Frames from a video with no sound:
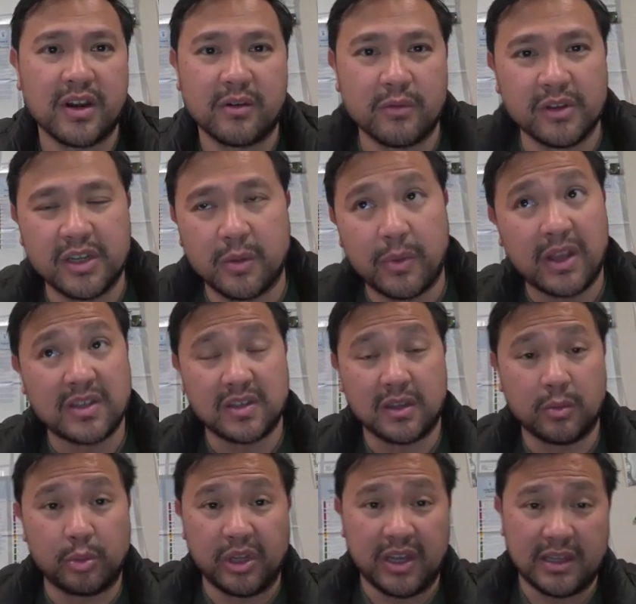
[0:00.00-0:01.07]
It really depends on
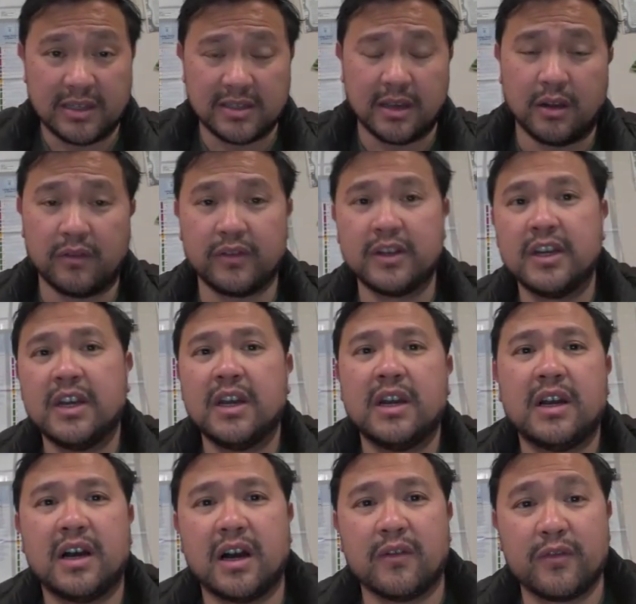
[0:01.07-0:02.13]
the play itself.
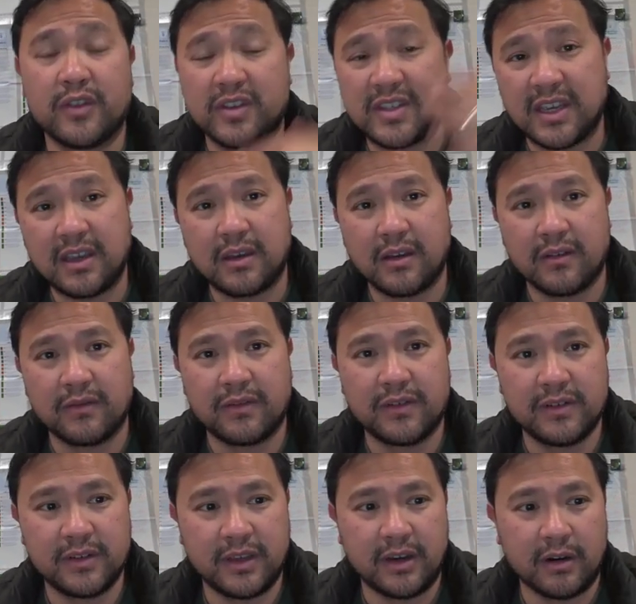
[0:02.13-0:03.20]
For the sake of,
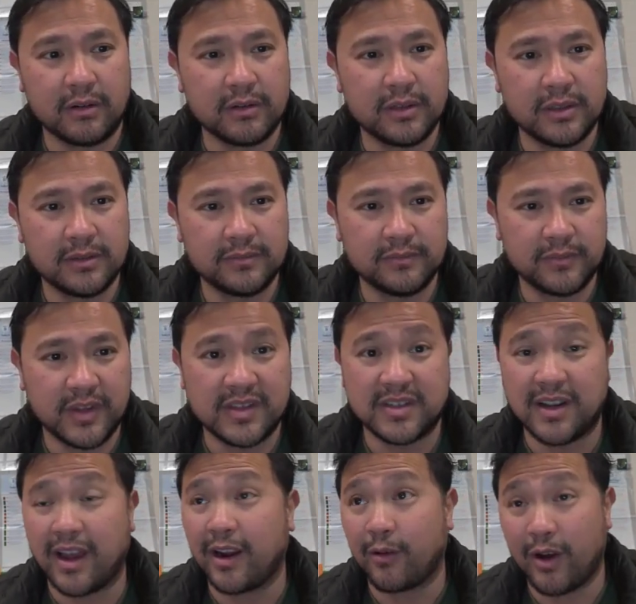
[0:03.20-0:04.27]
this
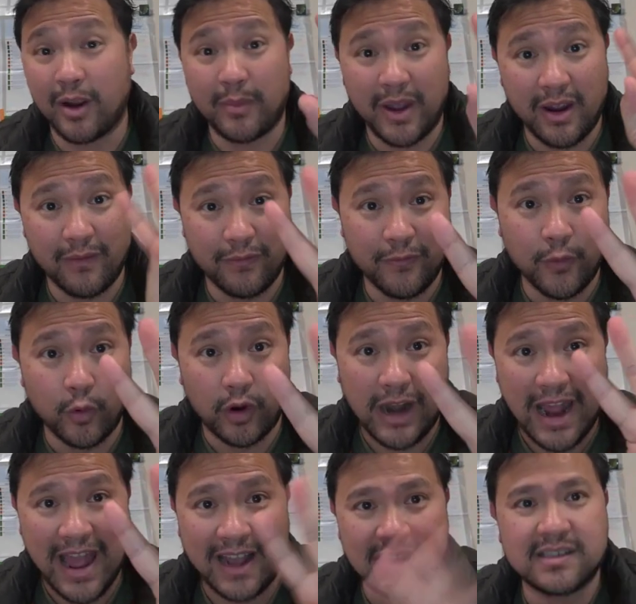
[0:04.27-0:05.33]
diagram, I have 4
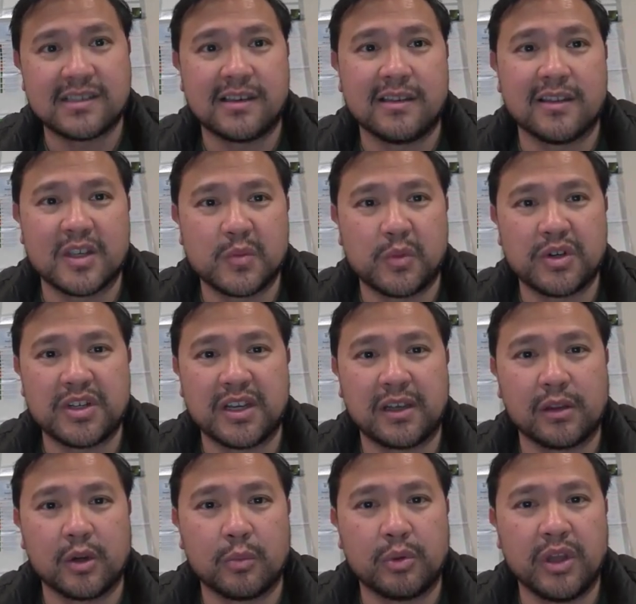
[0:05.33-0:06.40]
acts in this
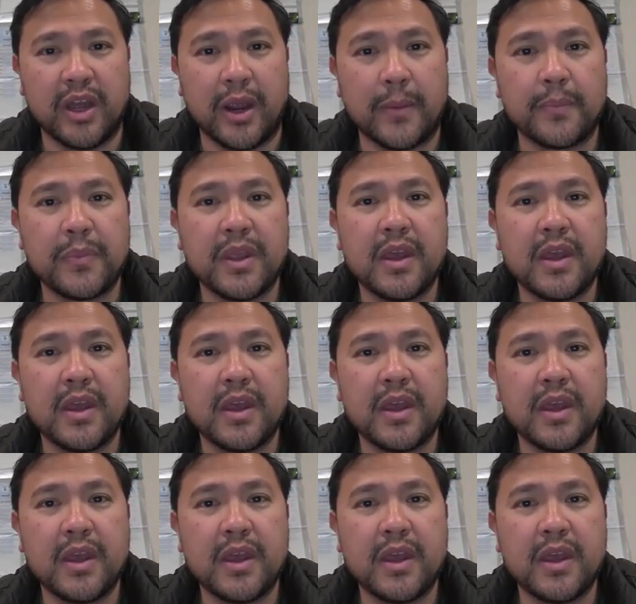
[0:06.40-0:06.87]
particular play.